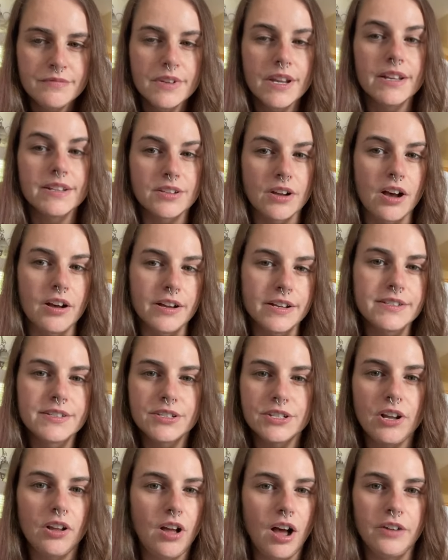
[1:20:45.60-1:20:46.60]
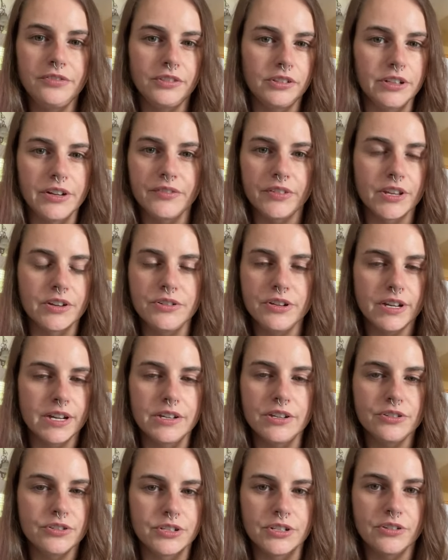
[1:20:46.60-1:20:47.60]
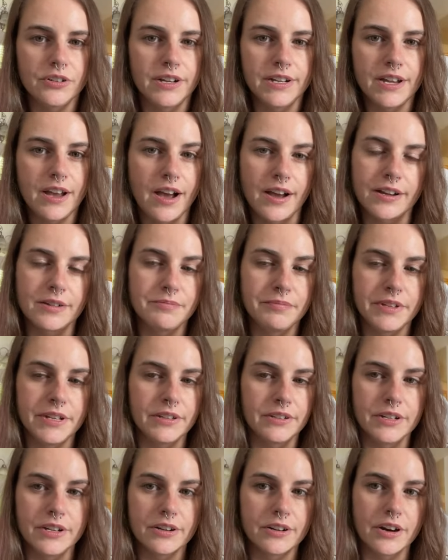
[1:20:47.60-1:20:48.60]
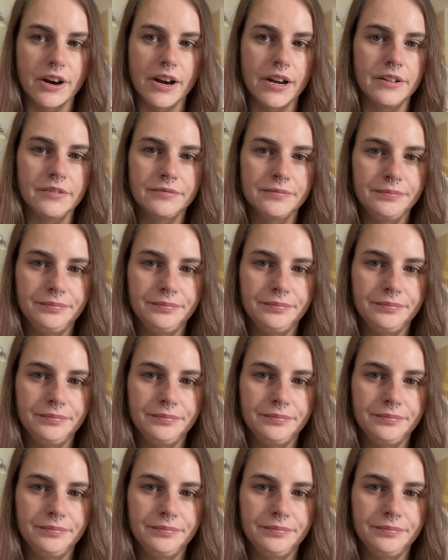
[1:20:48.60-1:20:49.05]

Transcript: It's all it's still awful even though you get used to it. Yeah, I completely agree.